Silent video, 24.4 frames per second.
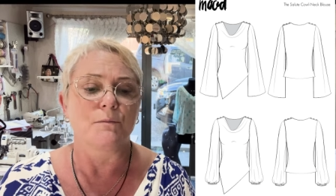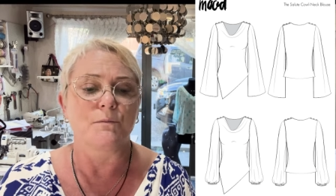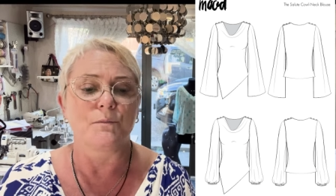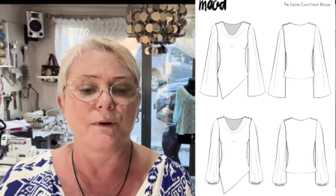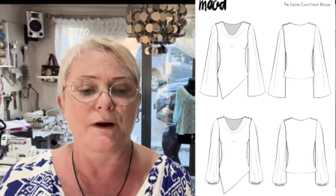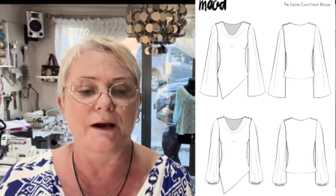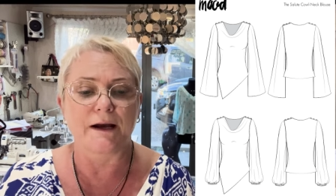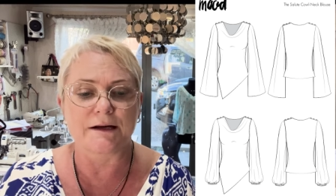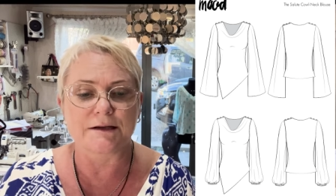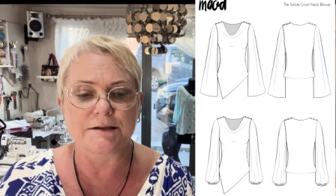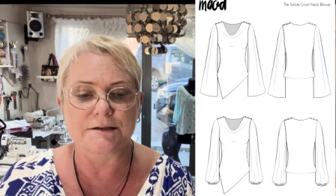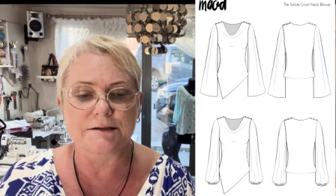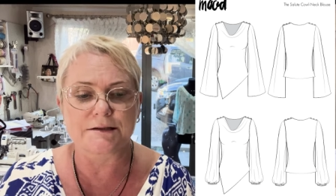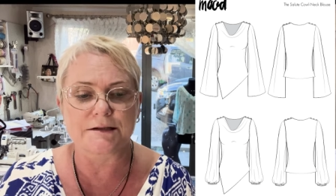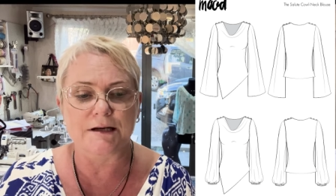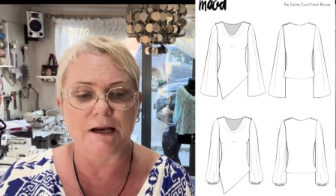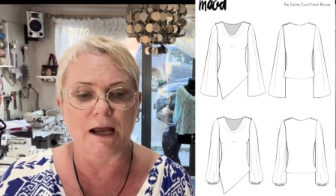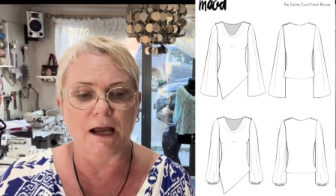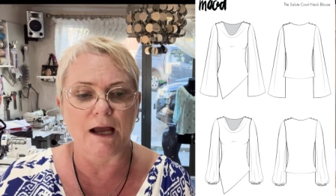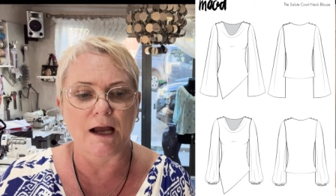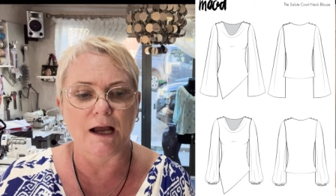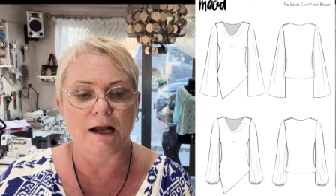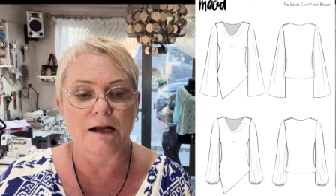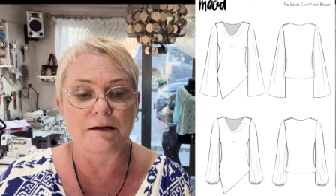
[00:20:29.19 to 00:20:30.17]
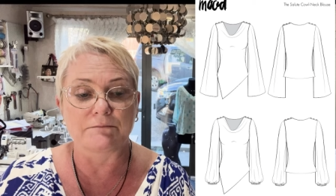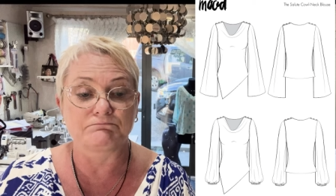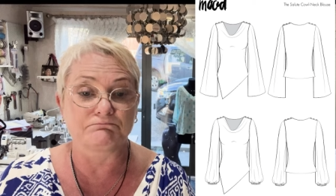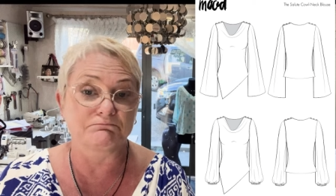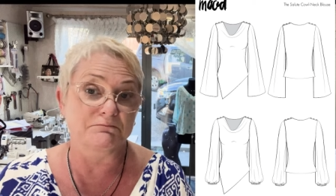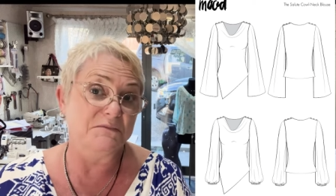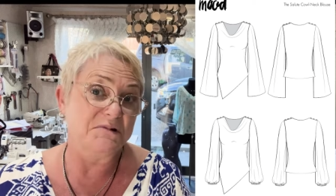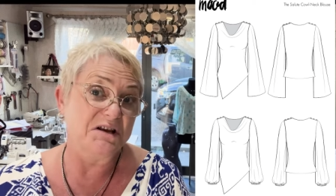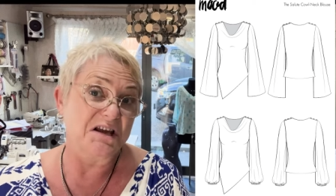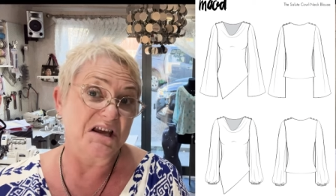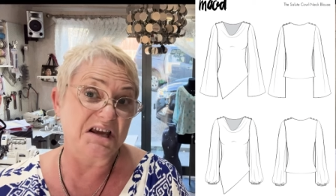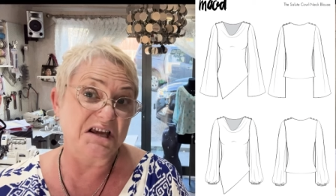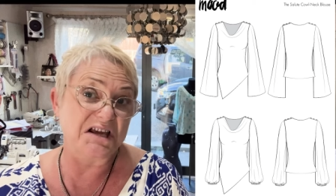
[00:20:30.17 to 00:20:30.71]
but
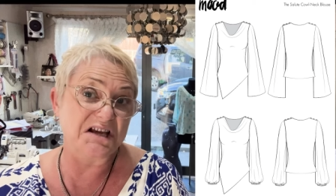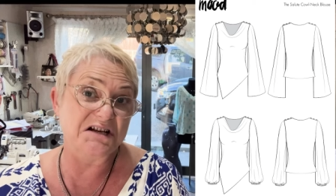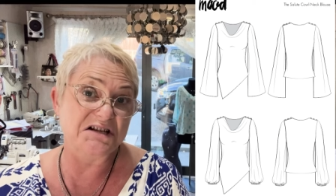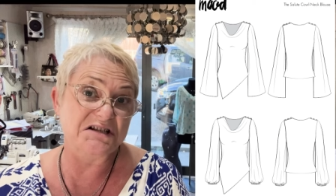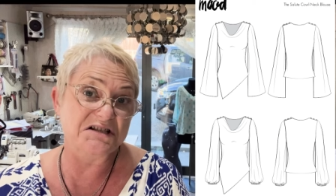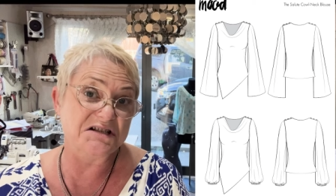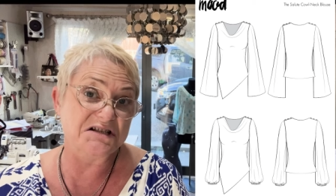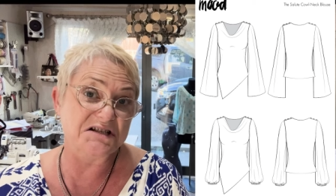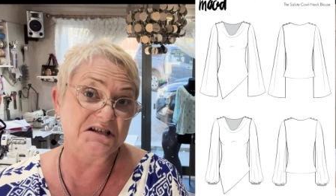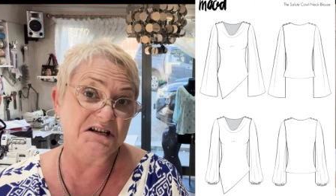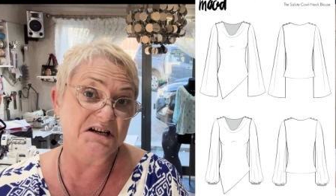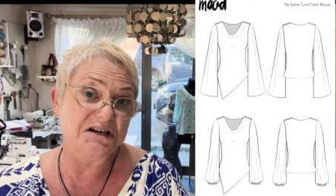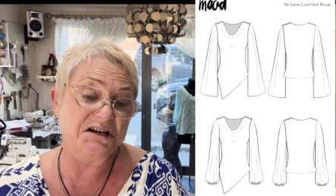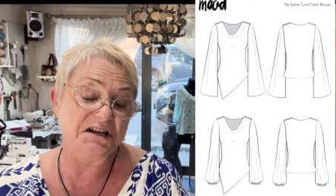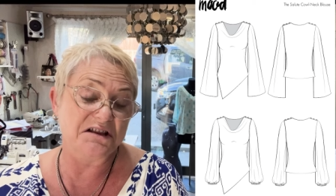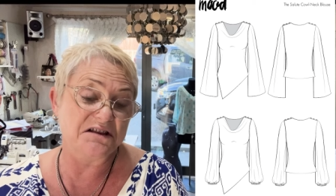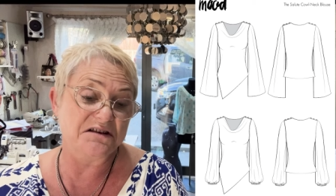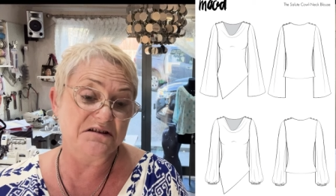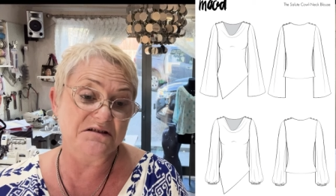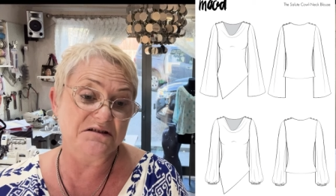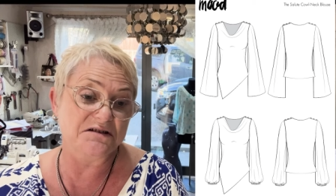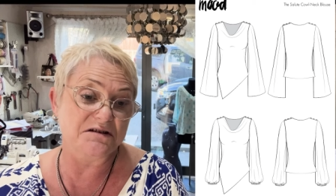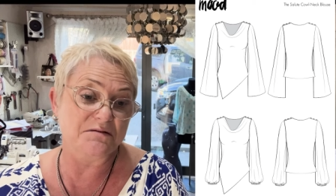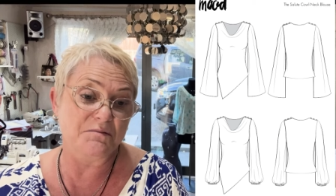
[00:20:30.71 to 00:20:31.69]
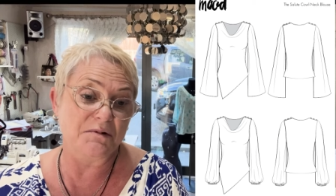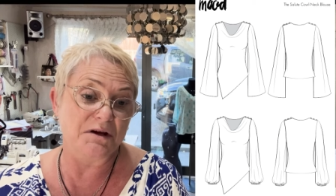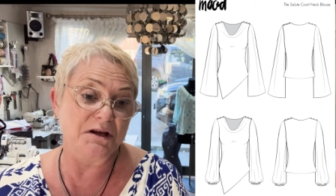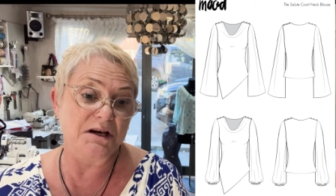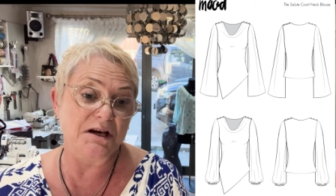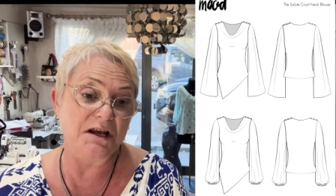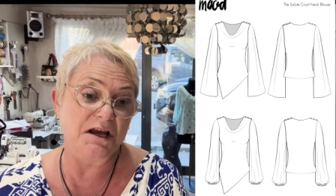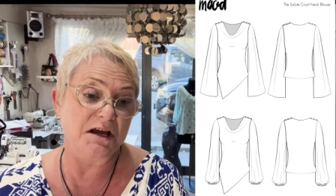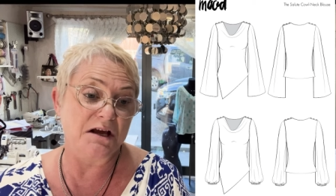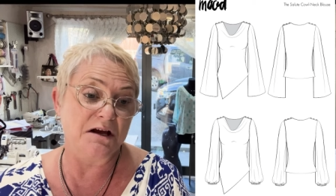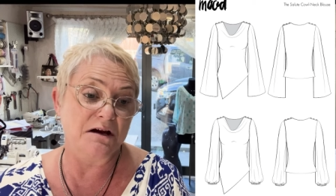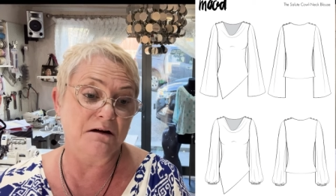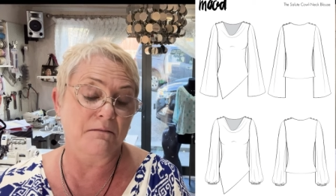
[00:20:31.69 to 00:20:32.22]
he can't say nothing to me
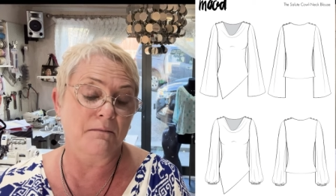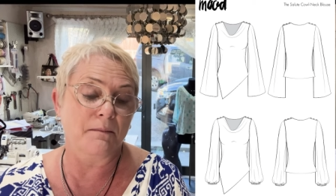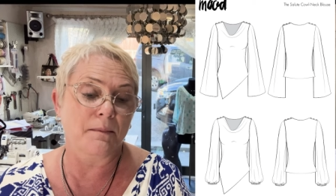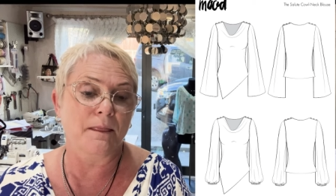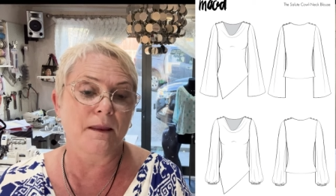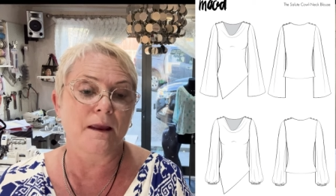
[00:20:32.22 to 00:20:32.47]
now.